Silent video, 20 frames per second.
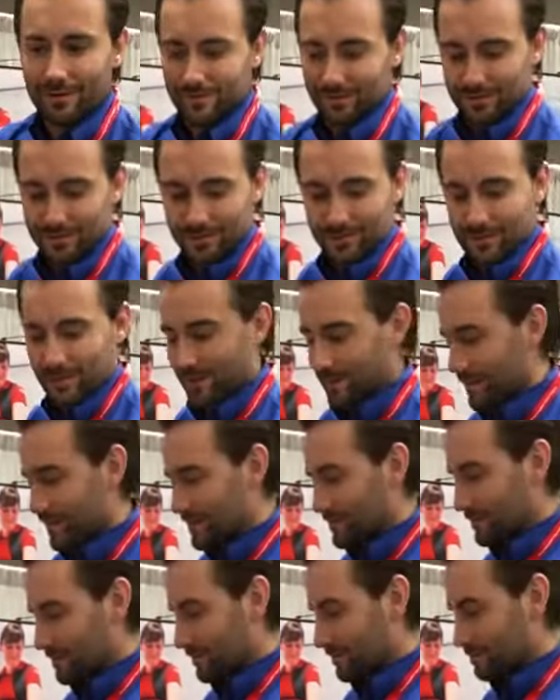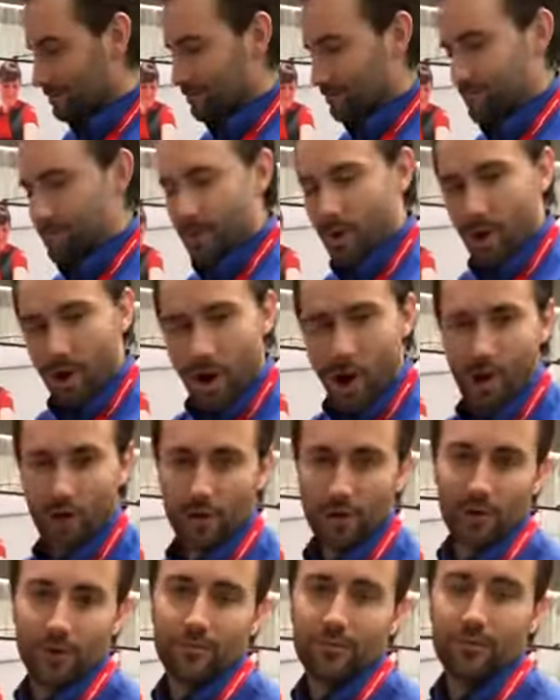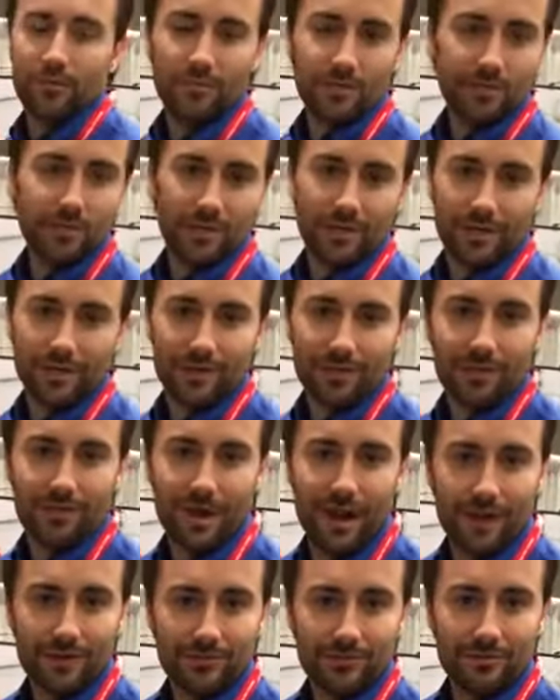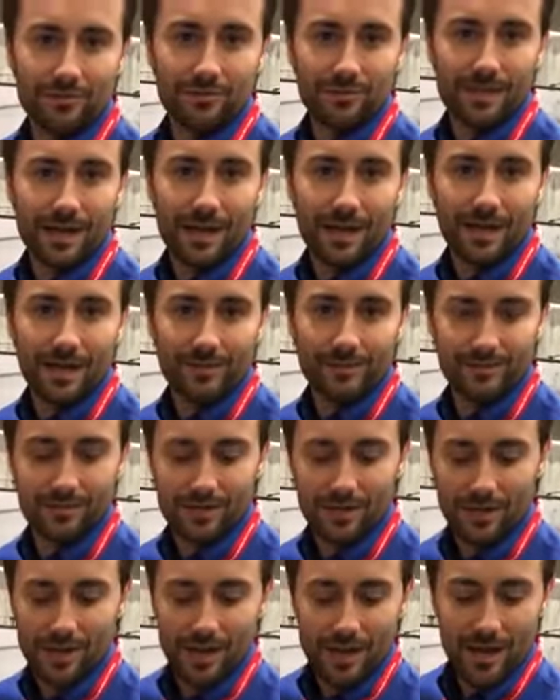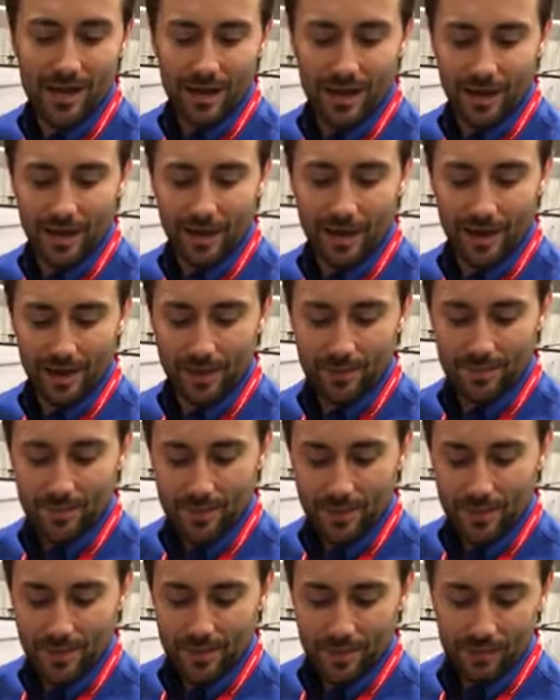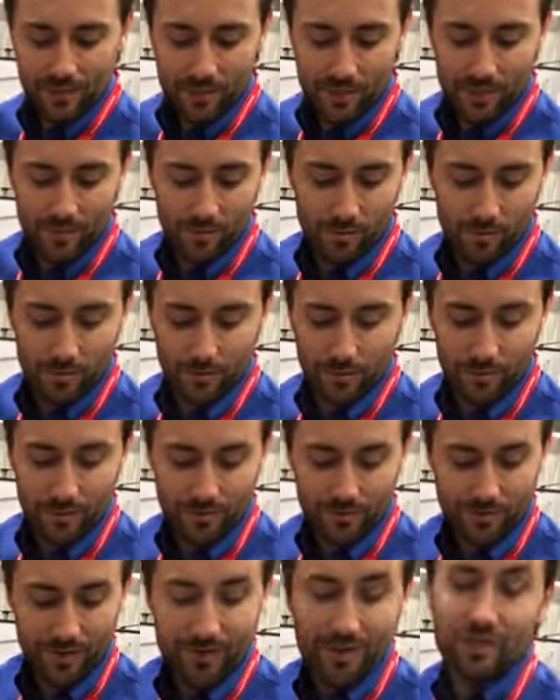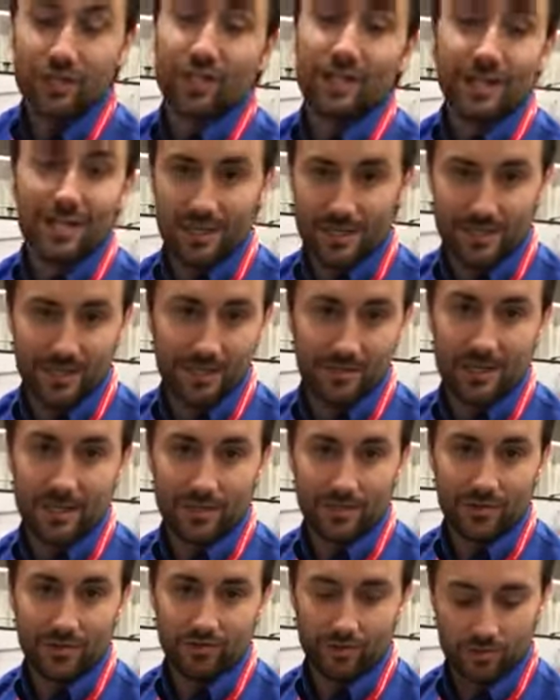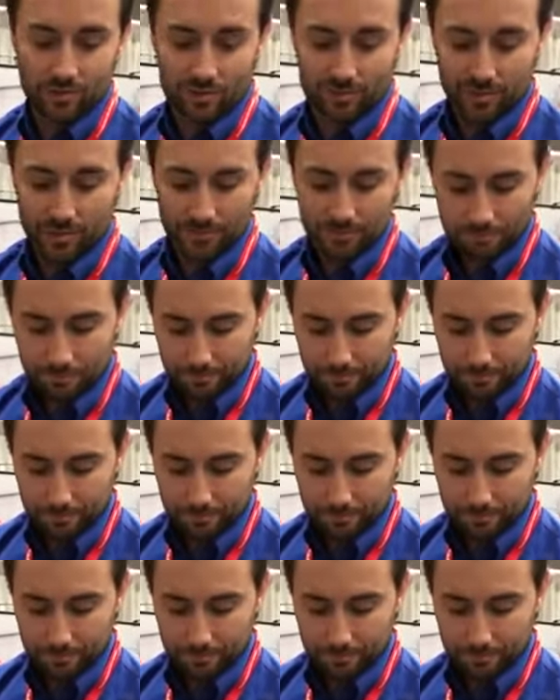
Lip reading: This is going to be put on and off the machine thousands of times. So we've engineered it to be indestructible.